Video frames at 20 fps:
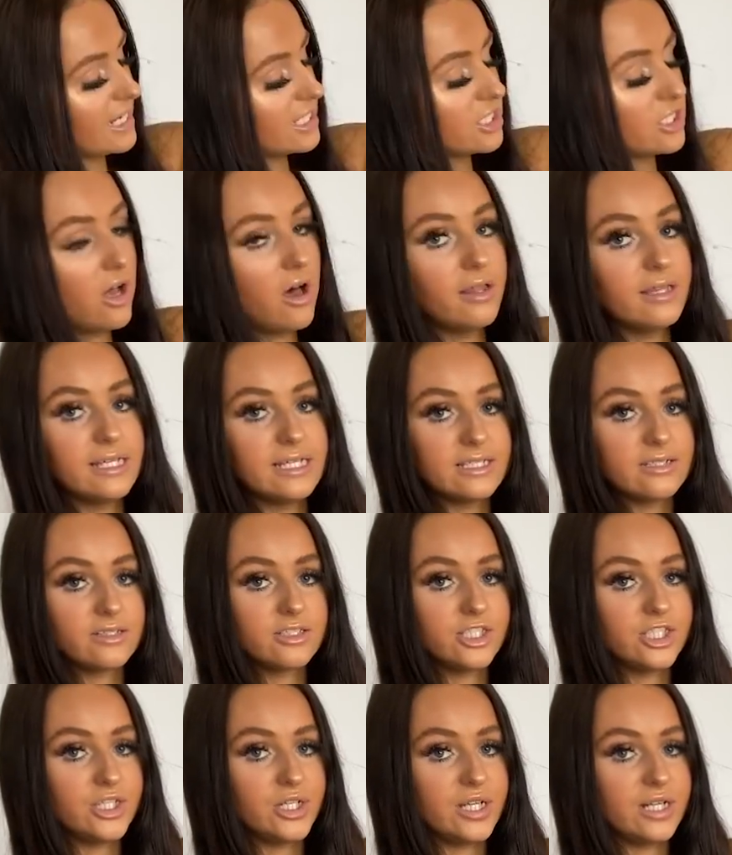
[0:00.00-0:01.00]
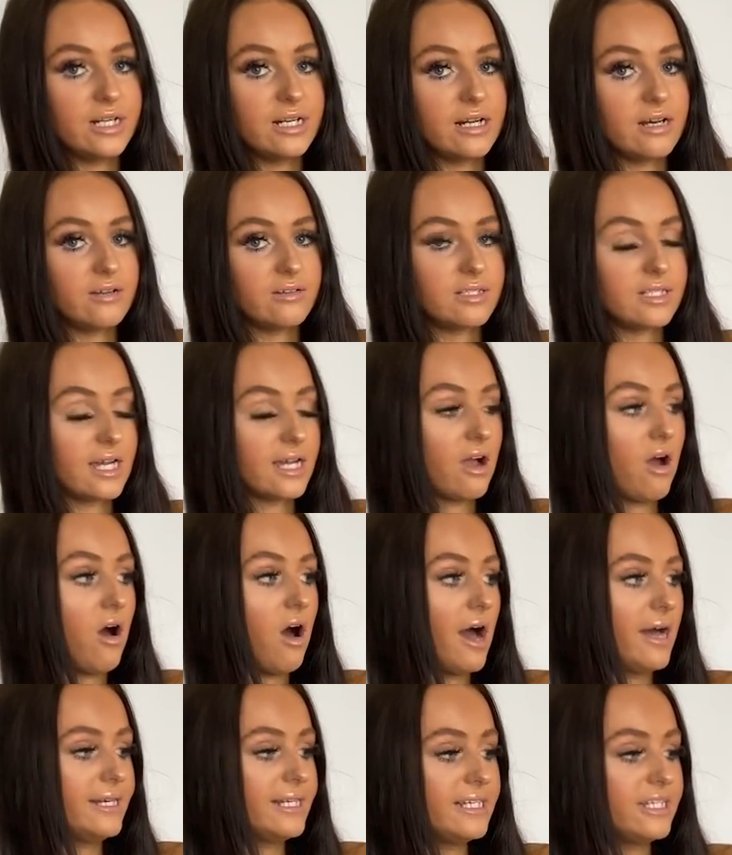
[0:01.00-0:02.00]
I saw these on Shein and I was like,
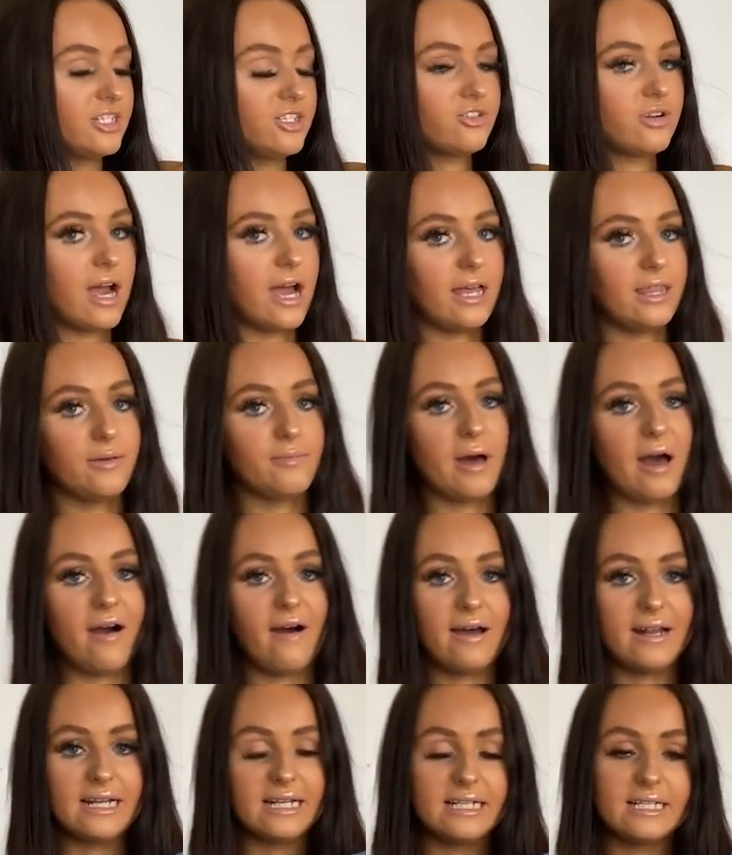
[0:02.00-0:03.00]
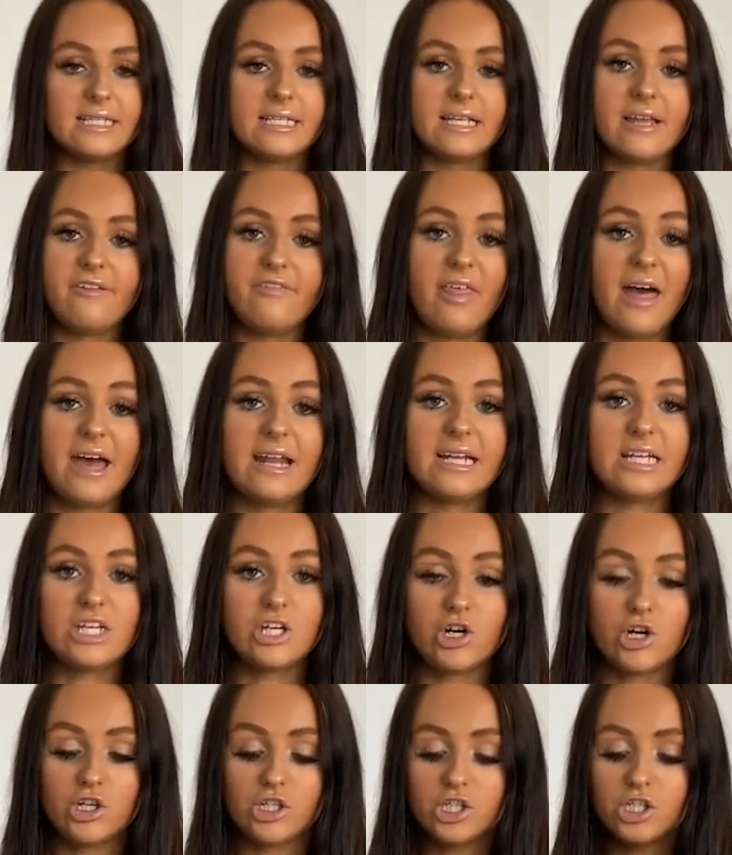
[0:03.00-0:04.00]
oh, I need to try them out. I need to see if they're any
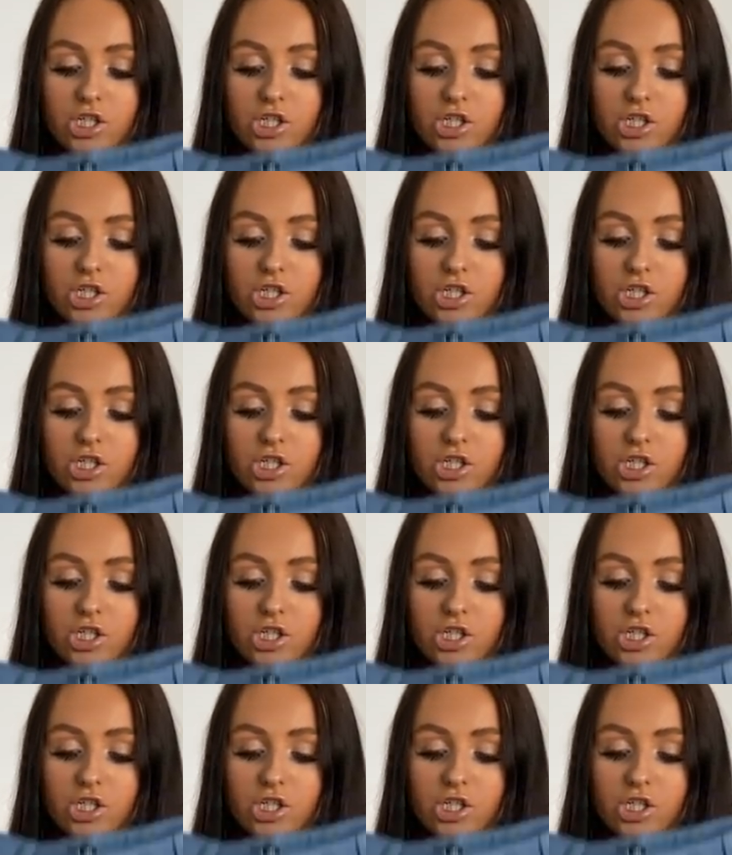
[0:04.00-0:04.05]
good.